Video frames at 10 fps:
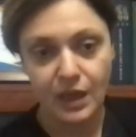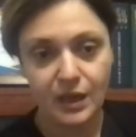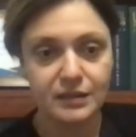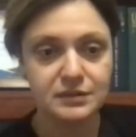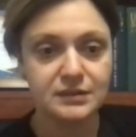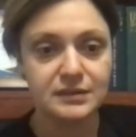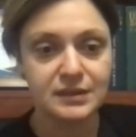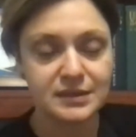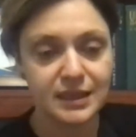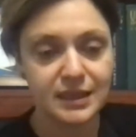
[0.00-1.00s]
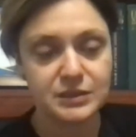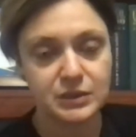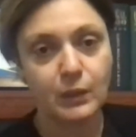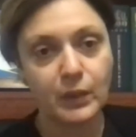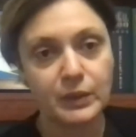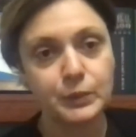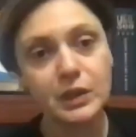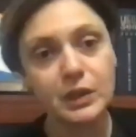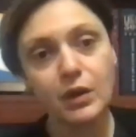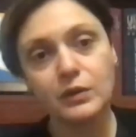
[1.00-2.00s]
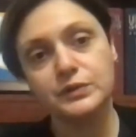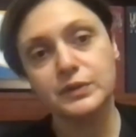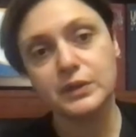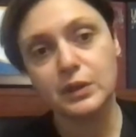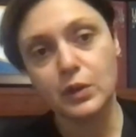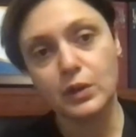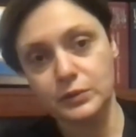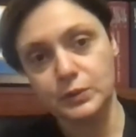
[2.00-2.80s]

And in this case, when we go to the court,